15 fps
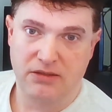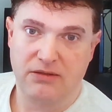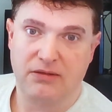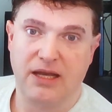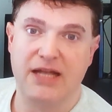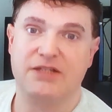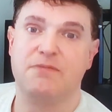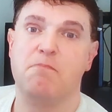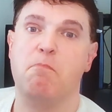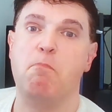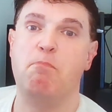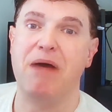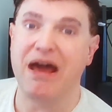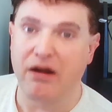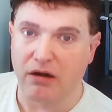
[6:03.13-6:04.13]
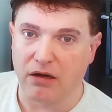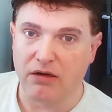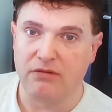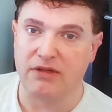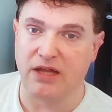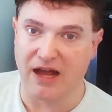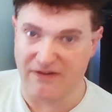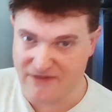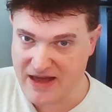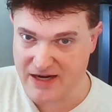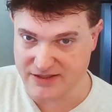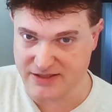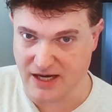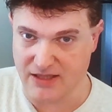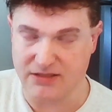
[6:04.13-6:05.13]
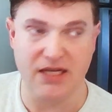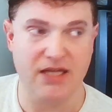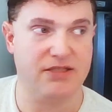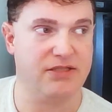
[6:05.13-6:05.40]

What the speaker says: It's better than I fantasized.